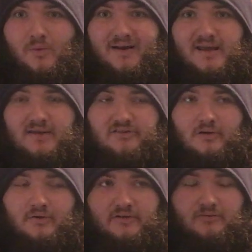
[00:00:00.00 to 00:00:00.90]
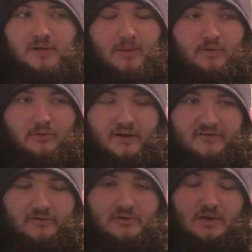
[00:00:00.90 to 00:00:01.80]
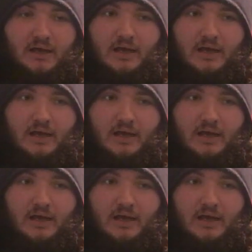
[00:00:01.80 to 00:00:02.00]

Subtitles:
when he's going to be able to wrestle.